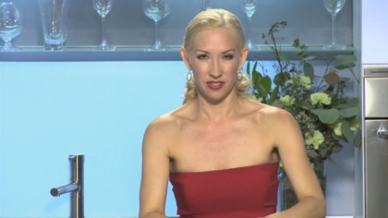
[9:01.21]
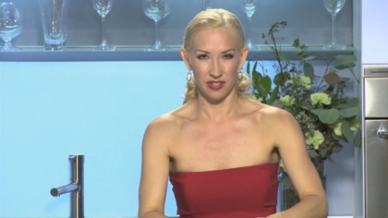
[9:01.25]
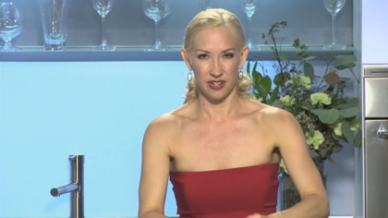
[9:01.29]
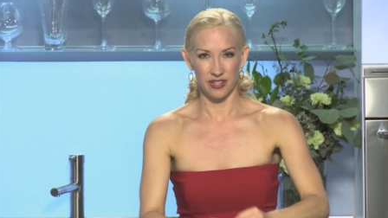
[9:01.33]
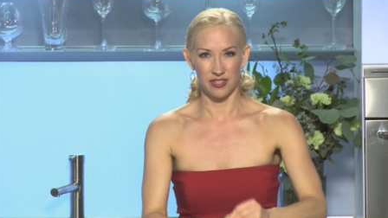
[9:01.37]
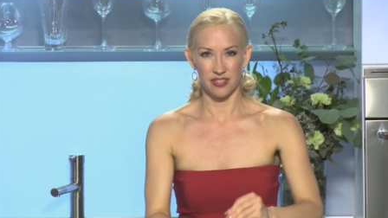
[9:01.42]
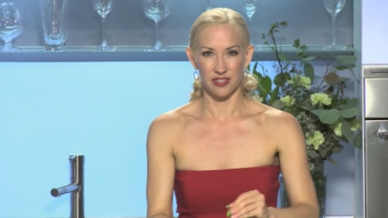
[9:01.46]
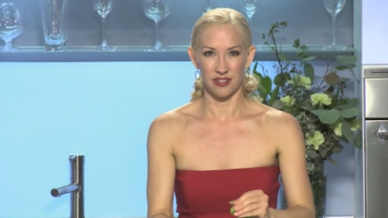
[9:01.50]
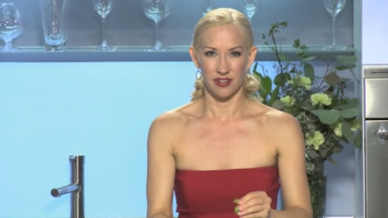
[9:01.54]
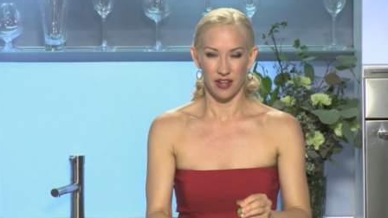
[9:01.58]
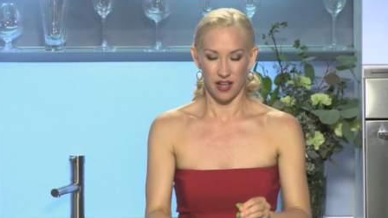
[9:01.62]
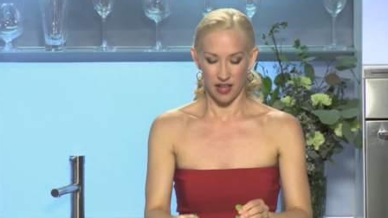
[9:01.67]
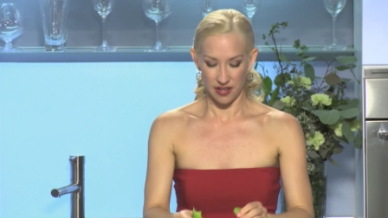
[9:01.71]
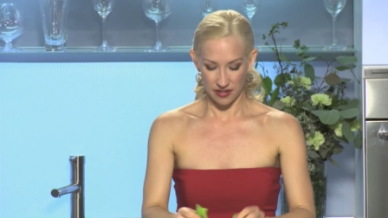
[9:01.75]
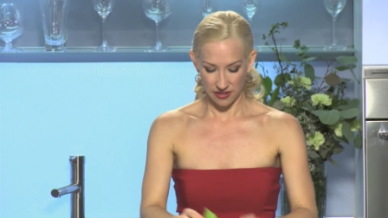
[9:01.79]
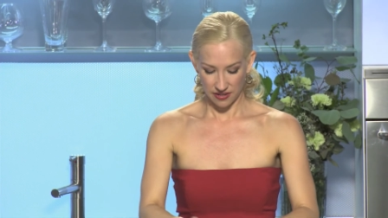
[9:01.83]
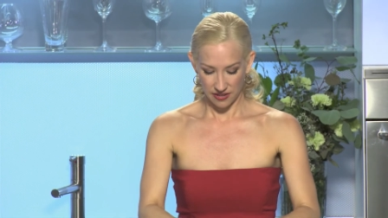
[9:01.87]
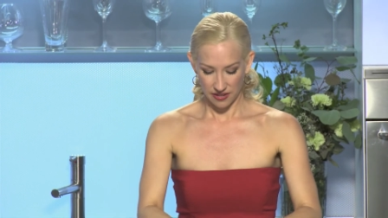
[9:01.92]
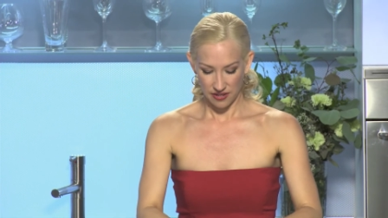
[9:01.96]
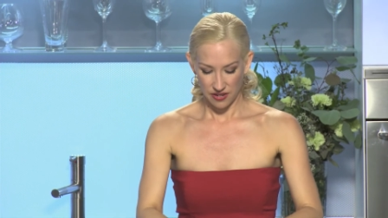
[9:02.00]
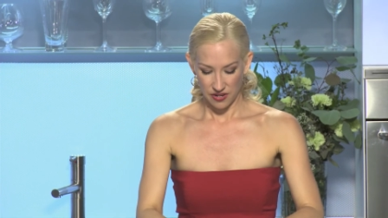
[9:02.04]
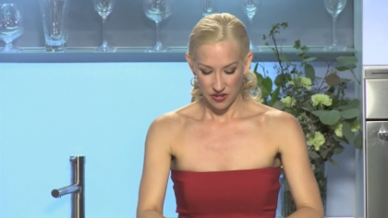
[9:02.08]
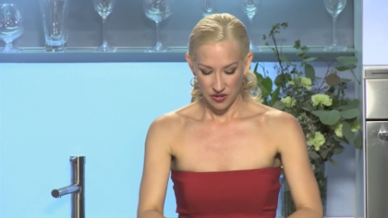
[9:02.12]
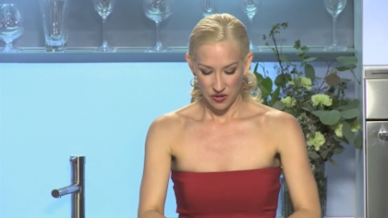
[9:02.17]
that it's not
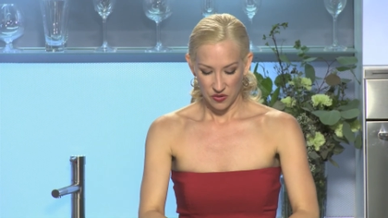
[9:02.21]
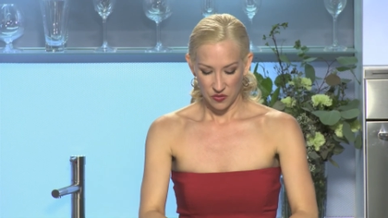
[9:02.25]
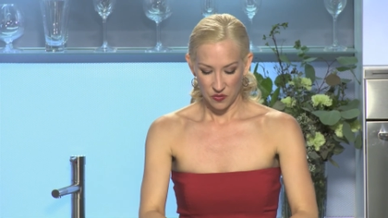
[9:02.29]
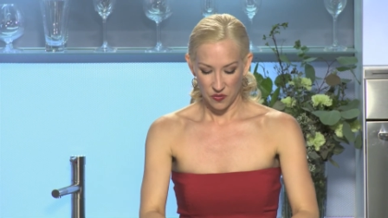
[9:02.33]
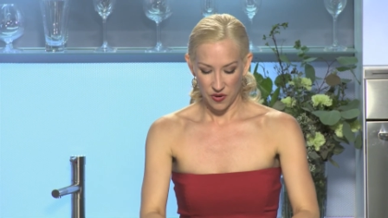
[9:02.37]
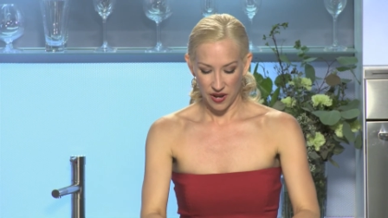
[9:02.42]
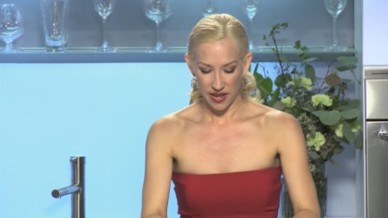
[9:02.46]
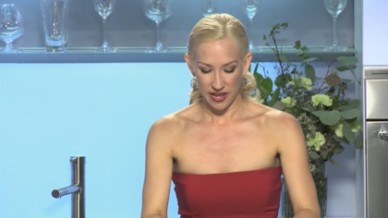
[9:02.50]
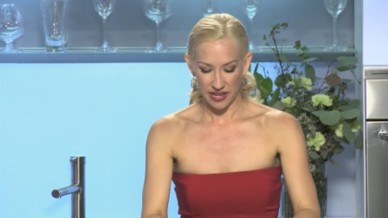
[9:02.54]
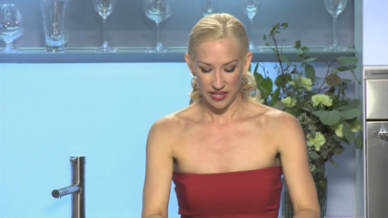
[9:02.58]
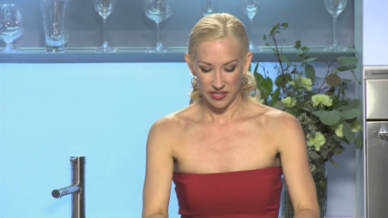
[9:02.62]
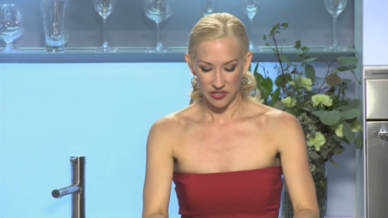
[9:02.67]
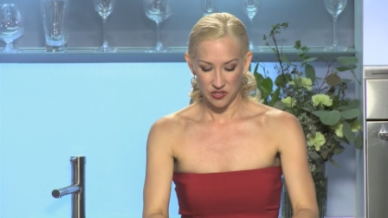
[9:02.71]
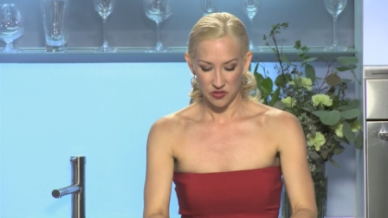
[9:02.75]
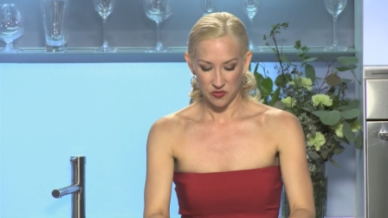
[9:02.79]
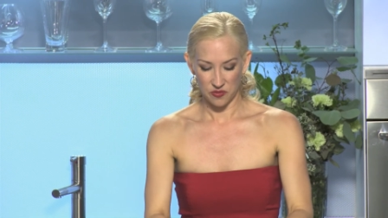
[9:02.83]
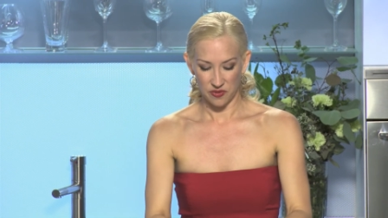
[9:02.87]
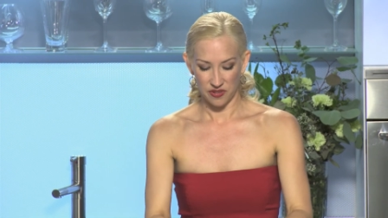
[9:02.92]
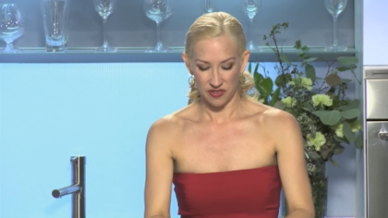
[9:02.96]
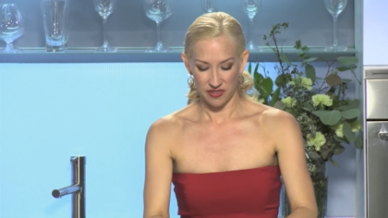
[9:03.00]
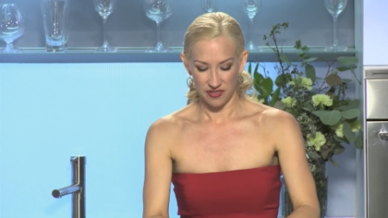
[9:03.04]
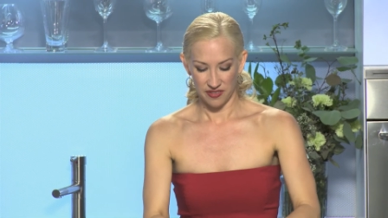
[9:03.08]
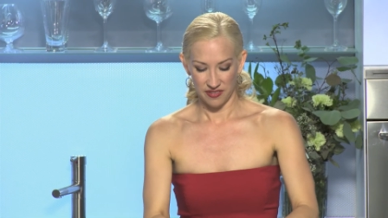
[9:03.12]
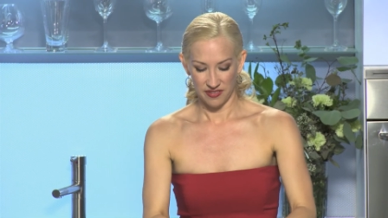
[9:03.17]
raised
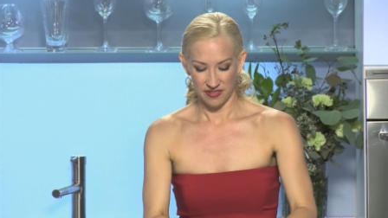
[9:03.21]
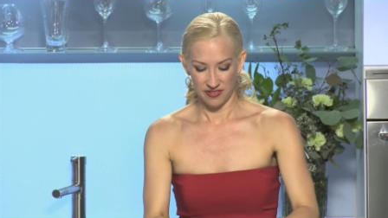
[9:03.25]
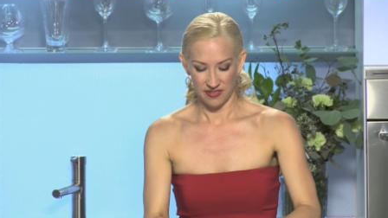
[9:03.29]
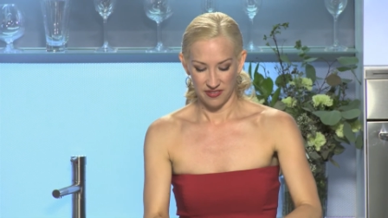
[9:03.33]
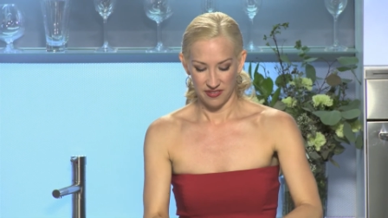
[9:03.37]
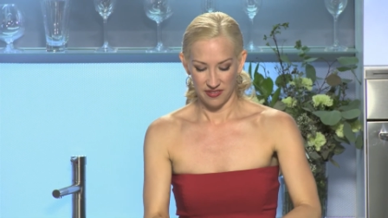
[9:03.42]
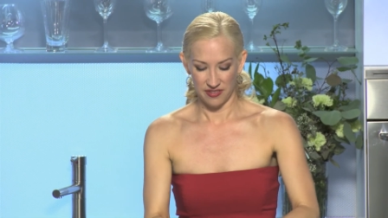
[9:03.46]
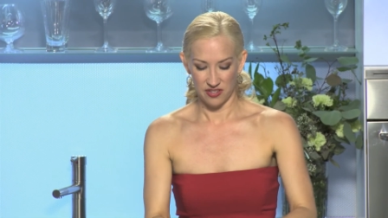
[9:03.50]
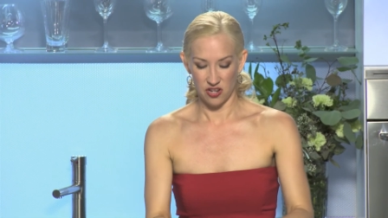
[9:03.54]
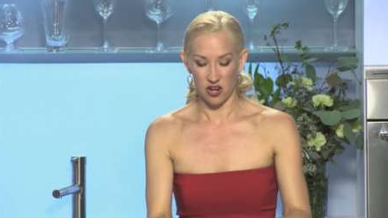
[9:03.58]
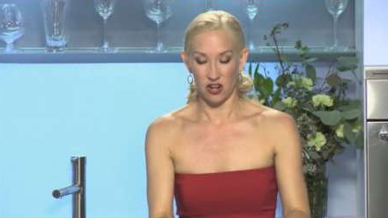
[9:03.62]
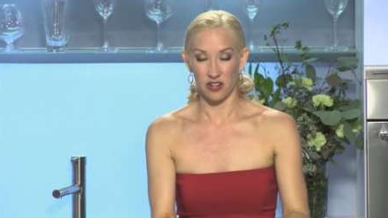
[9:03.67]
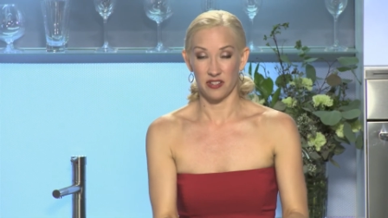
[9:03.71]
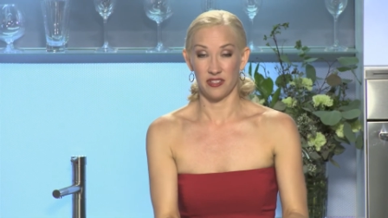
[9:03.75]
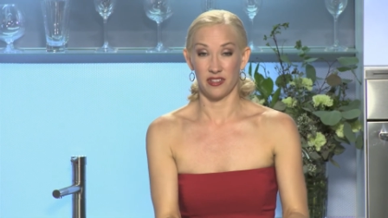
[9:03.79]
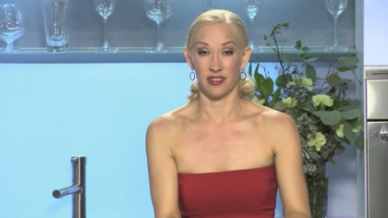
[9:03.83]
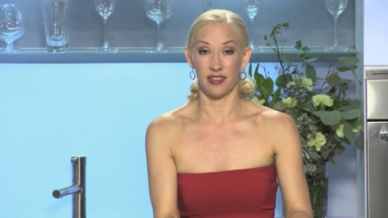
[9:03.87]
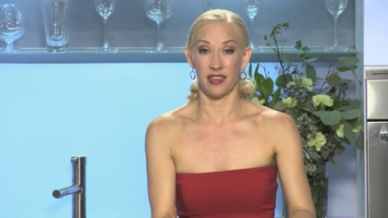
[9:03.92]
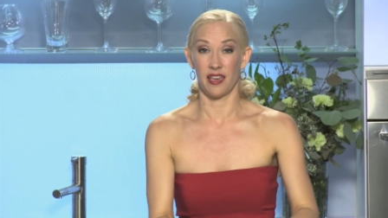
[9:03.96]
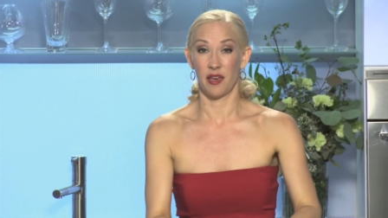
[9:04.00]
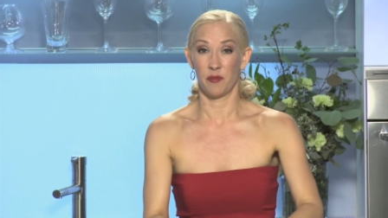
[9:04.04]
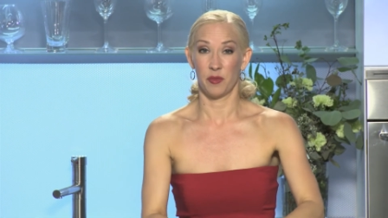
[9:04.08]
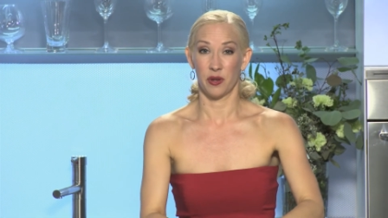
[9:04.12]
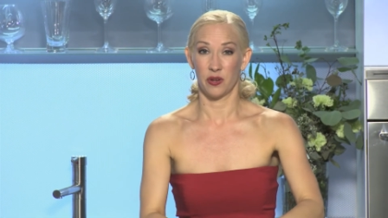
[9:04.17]
with toxic
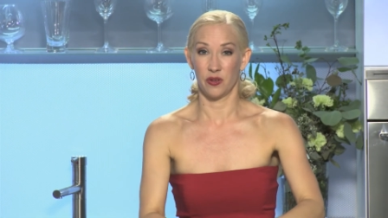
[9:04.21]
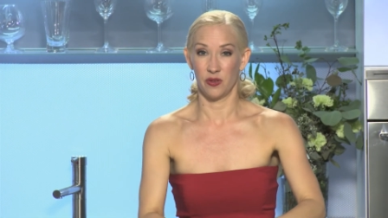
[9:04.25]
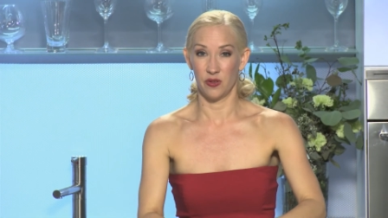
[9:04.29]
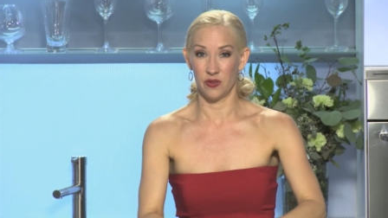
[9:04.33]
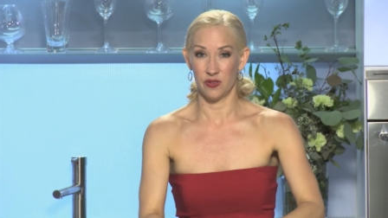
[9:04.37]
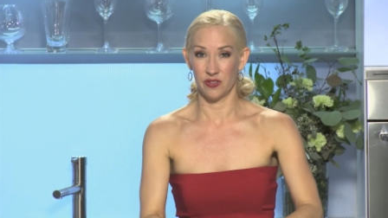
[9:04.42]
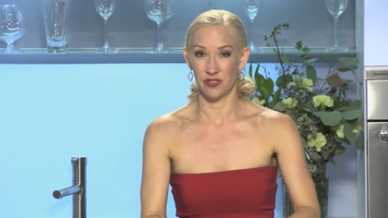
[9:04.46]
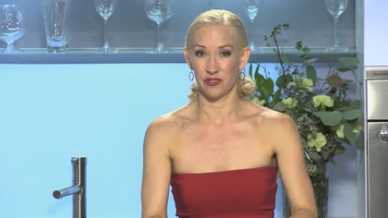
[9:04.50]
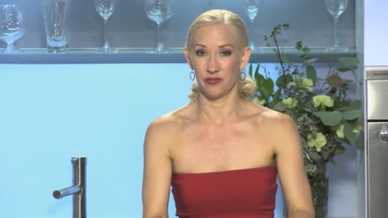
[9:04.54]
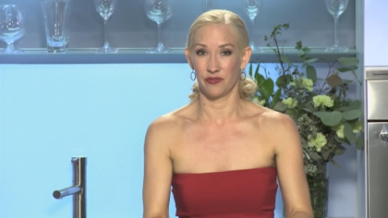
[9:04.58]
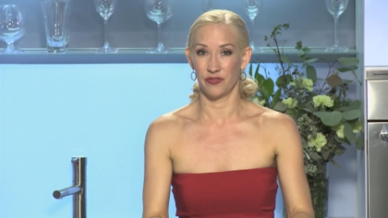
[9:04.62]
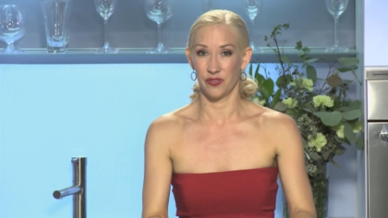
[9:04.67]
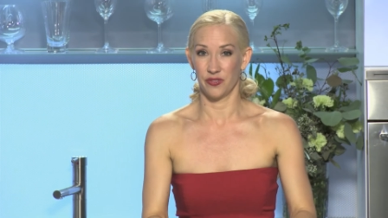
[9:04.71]
chemicals and